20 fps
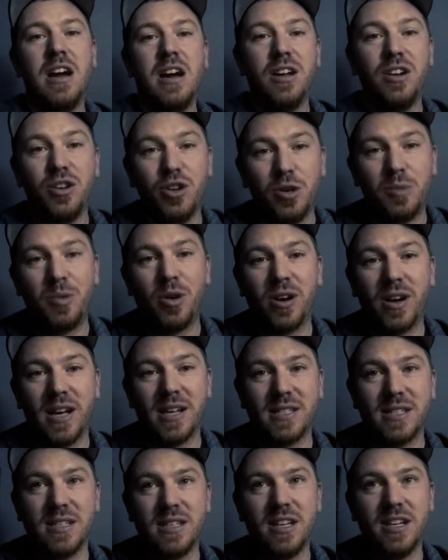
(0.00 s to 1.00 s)
No more
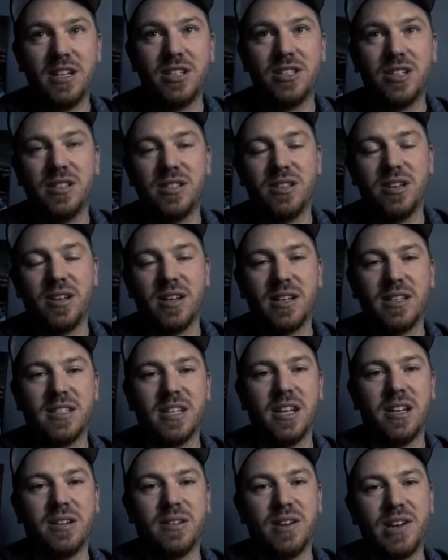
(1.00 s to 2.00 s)
hesitations on
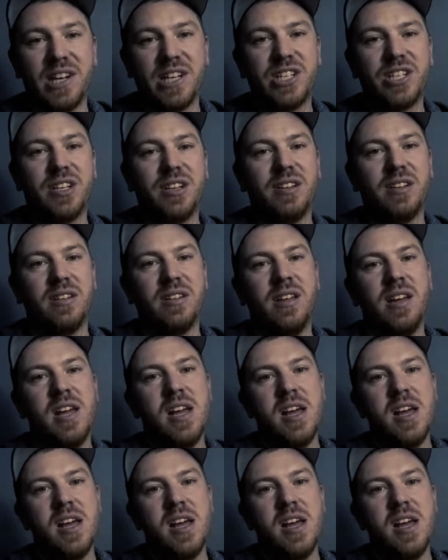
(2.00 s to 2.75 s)
acceleration.